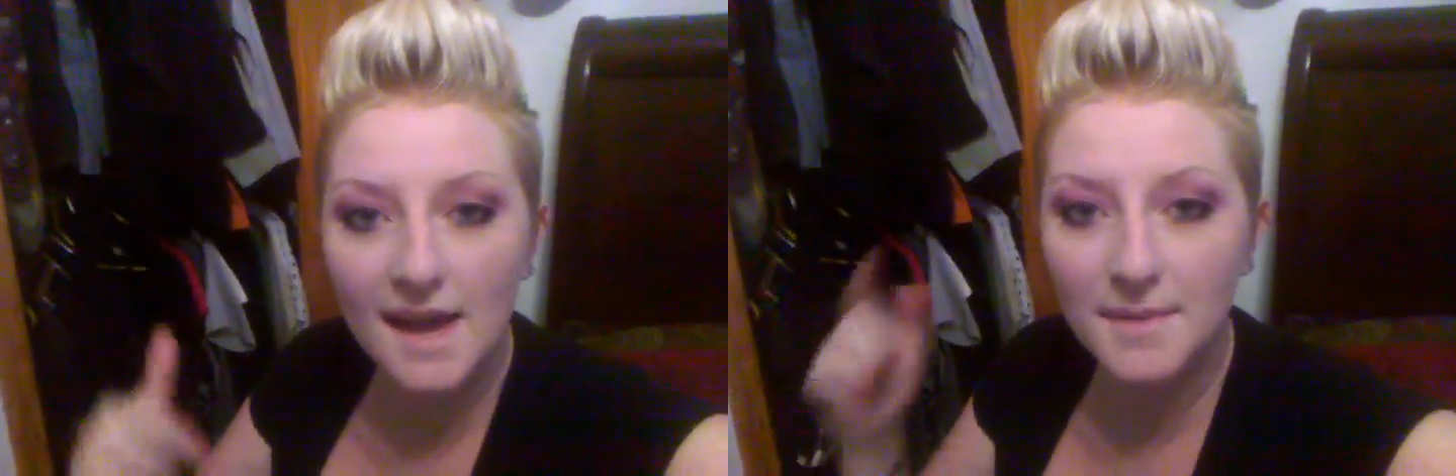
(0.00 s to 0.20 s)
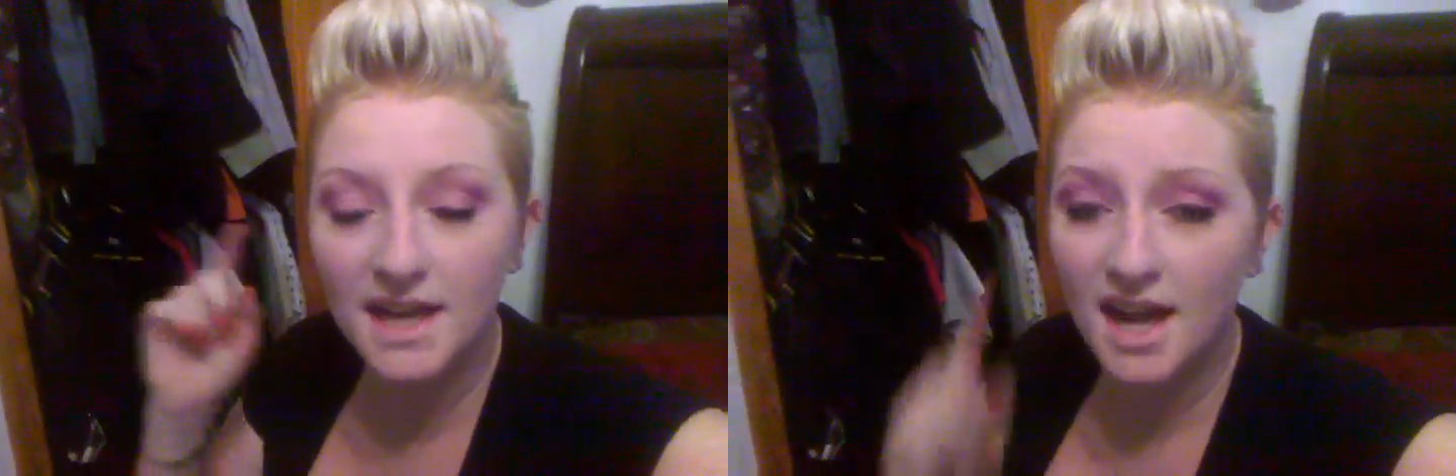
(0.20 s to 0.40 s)

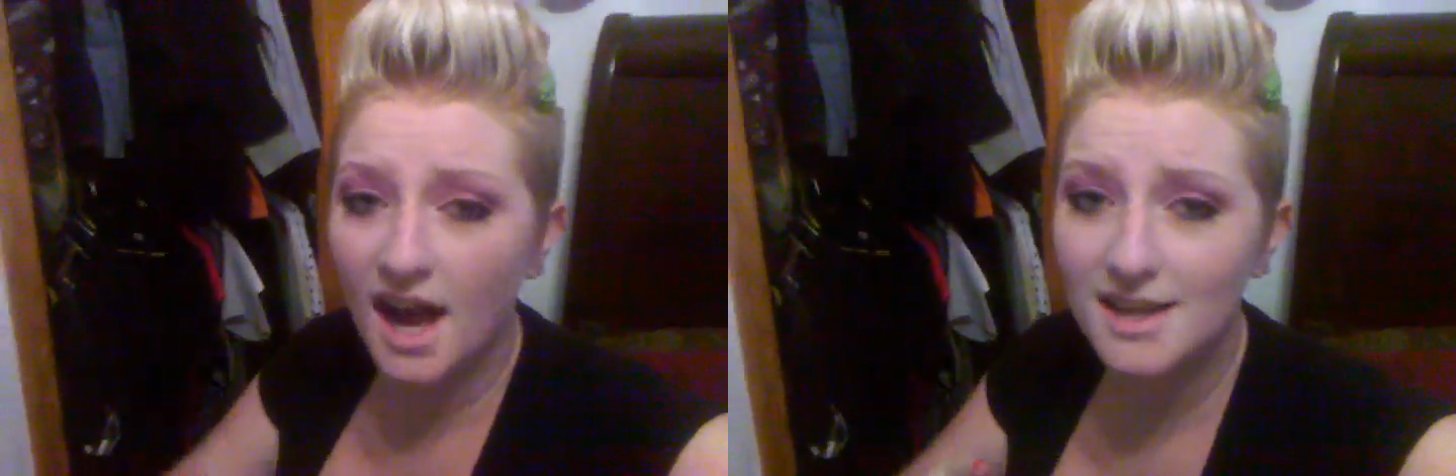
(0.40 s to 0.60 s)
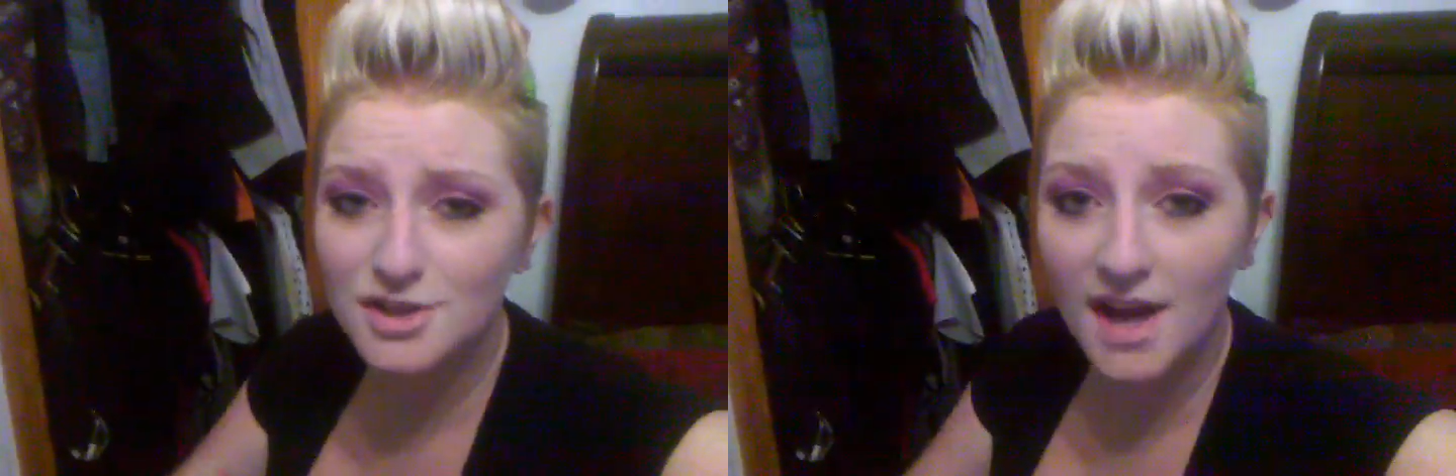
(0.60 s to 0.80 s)
am in
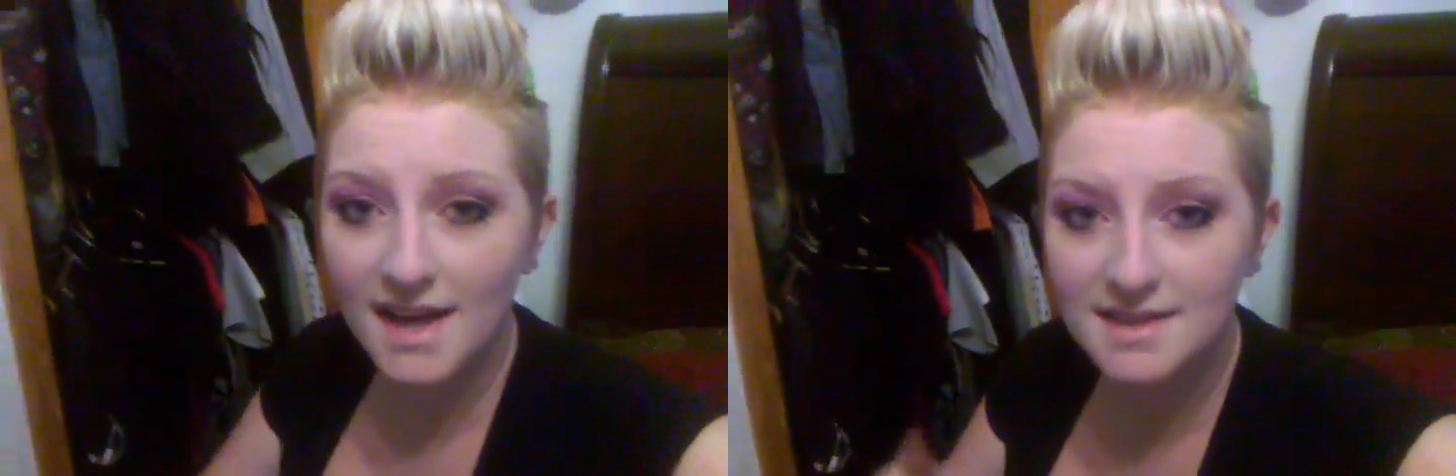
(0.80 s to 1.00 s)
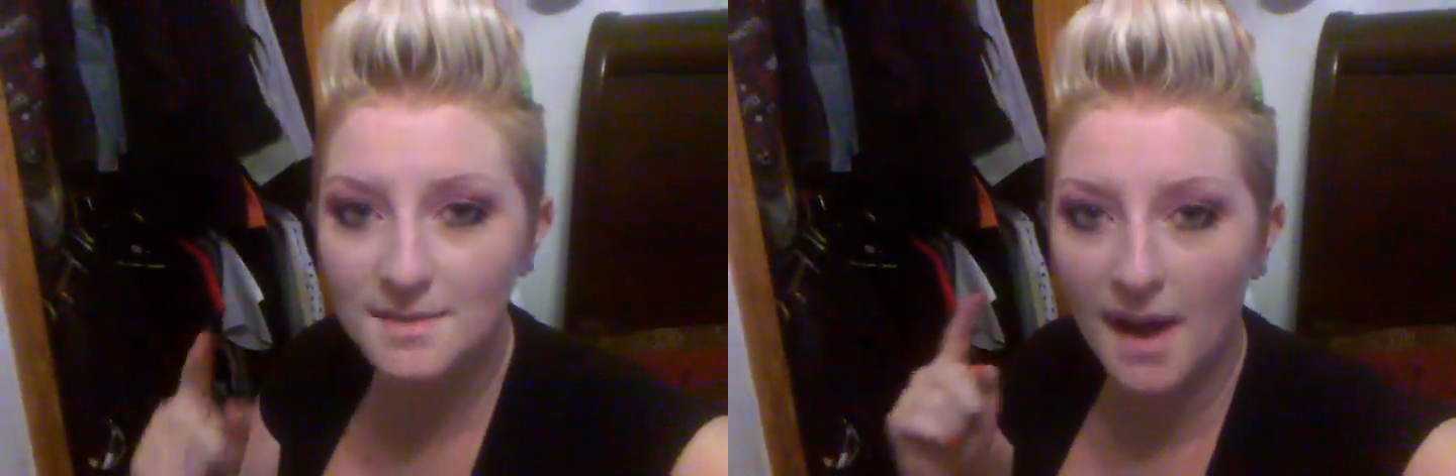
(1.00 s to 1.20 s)

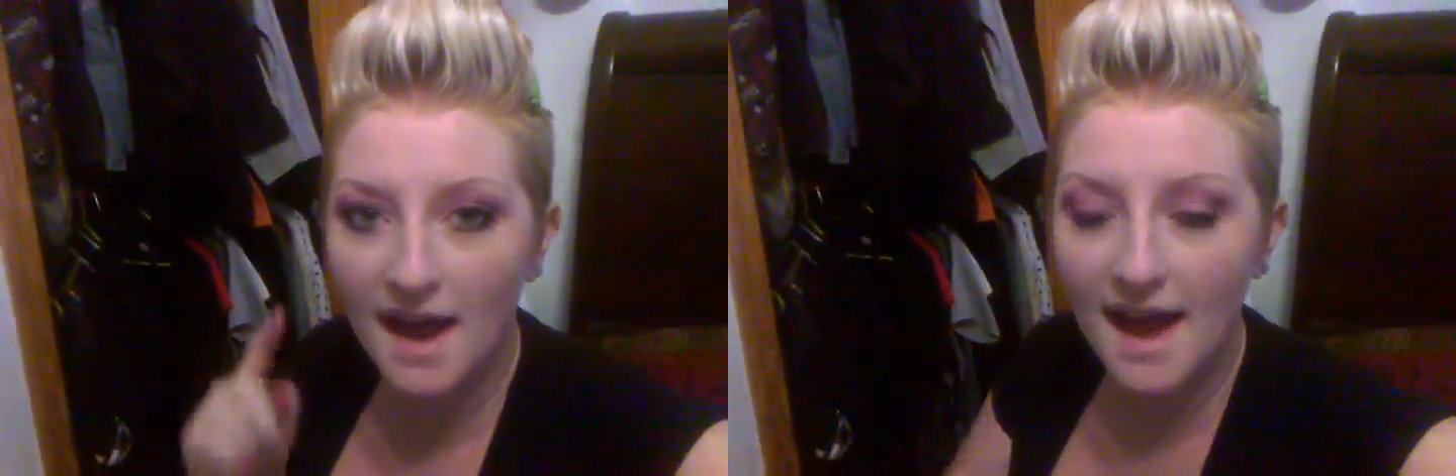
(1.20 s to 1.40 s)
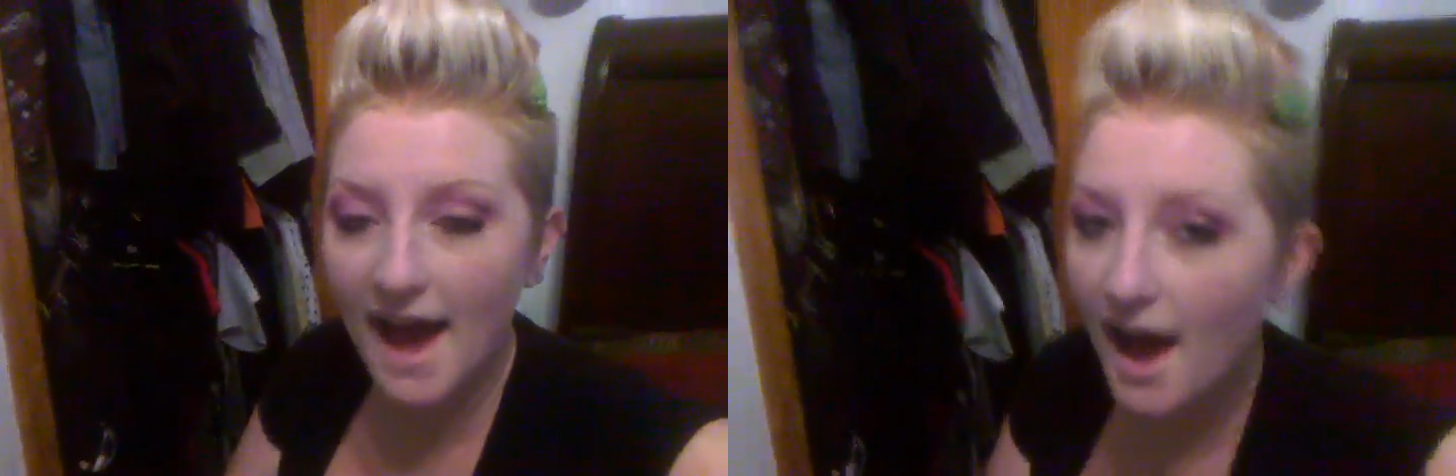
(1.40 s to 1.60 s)
contract to
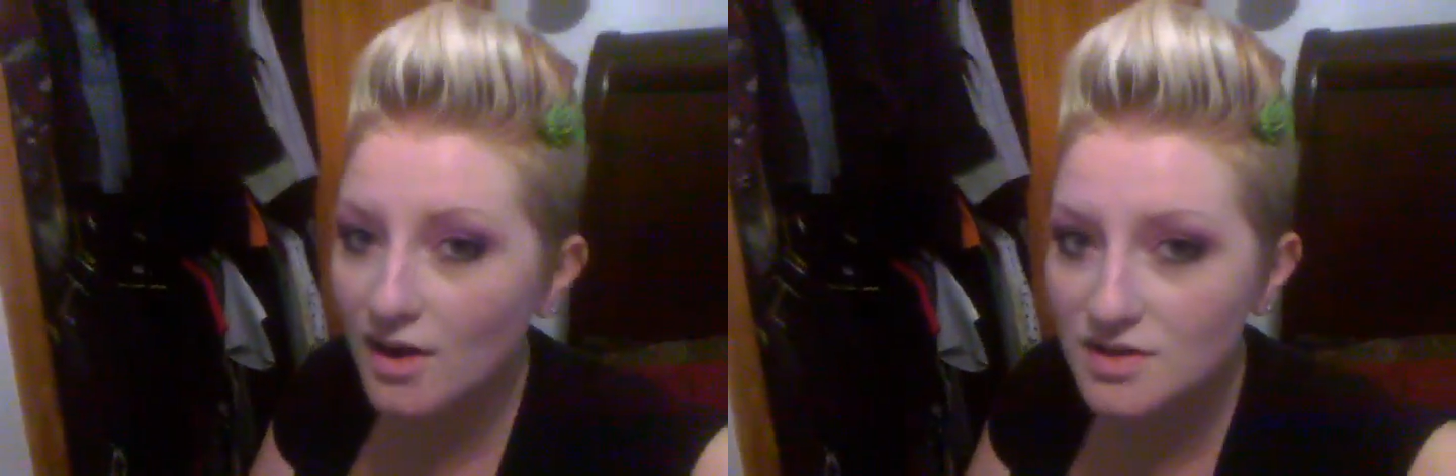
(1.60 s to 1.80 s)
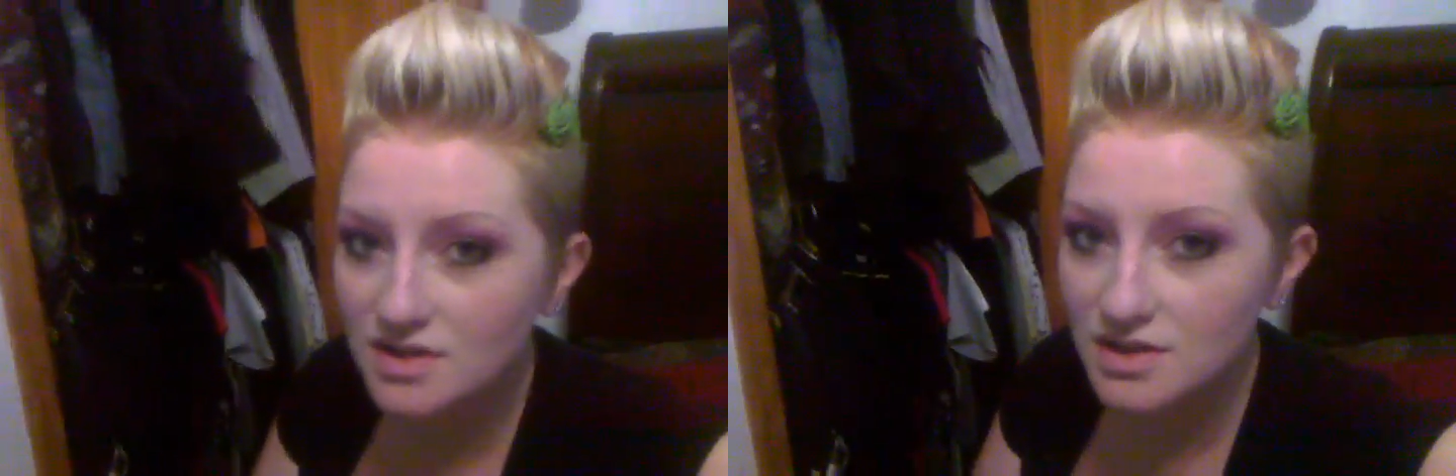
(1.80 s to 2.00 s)
buy a
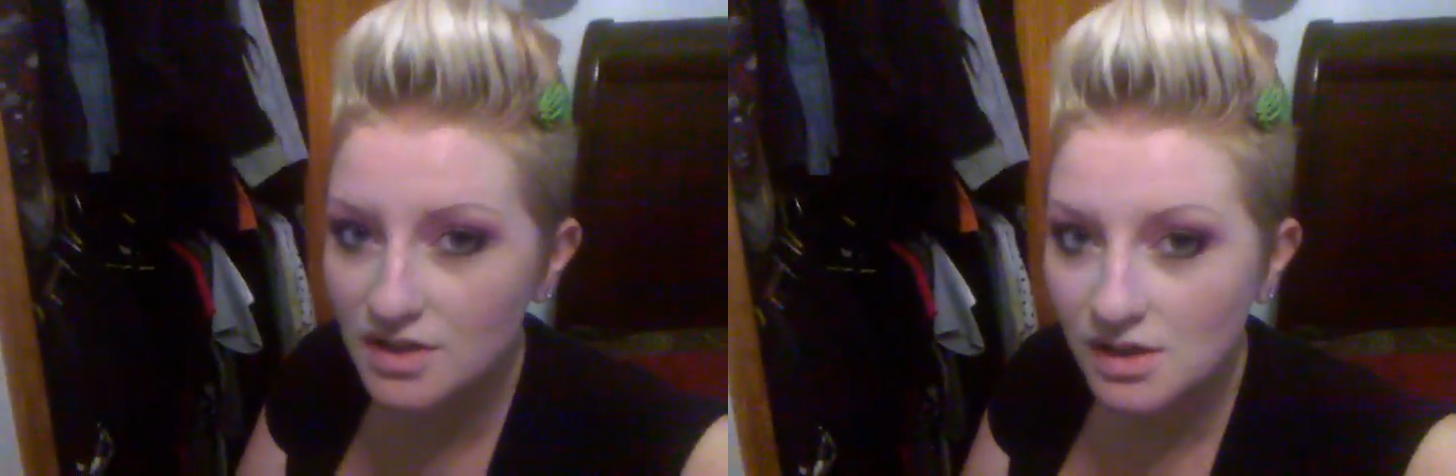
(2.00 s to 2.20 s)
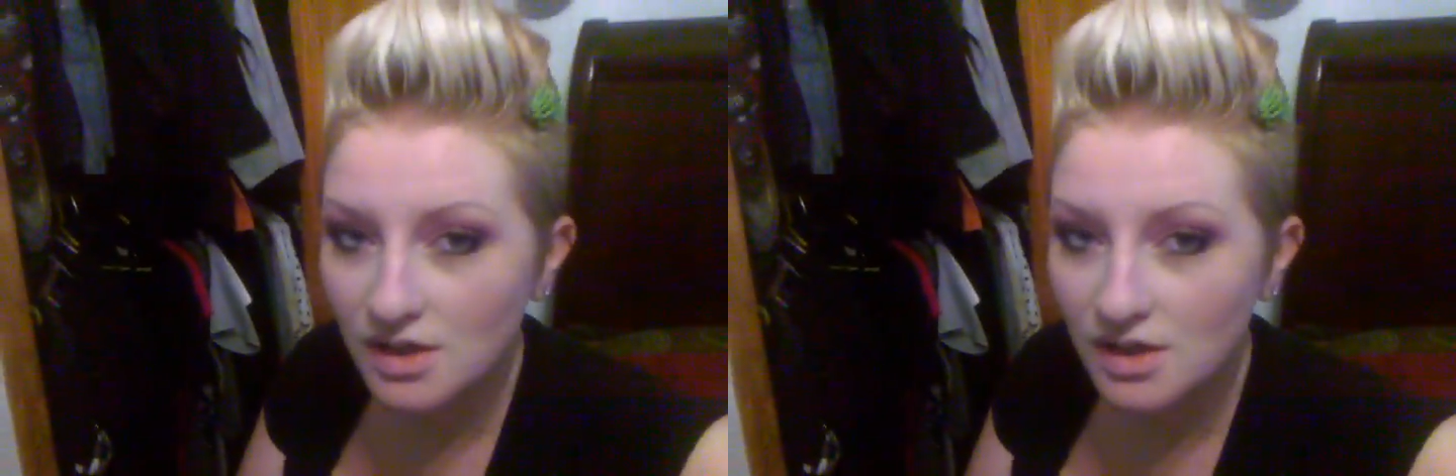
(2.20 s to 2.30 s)
house,